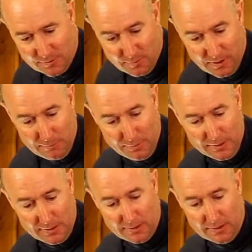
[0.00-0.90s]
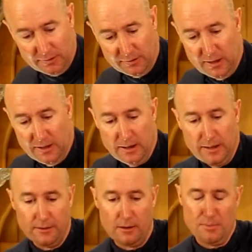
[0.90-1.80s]
in my opinion, is
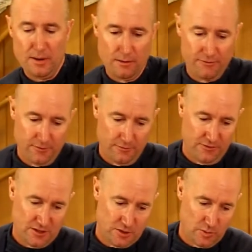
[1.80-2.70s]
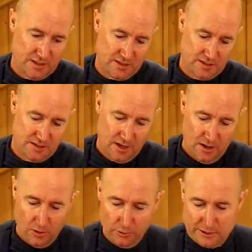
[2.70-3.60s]
either a pair of fish tweezers
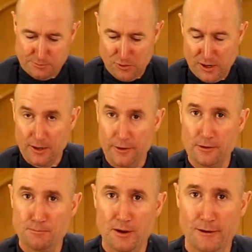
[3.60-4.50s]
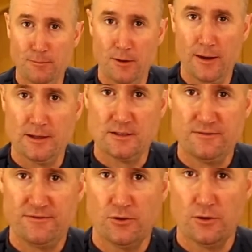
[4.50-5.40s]
or a sprung-loaded pair of pliers
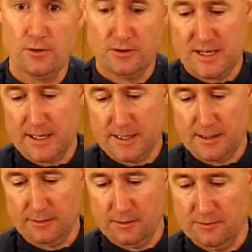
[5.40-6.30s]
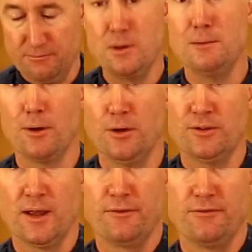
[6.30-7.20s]
for taking the pin bones
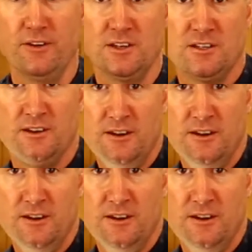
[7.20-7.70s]
out of fish.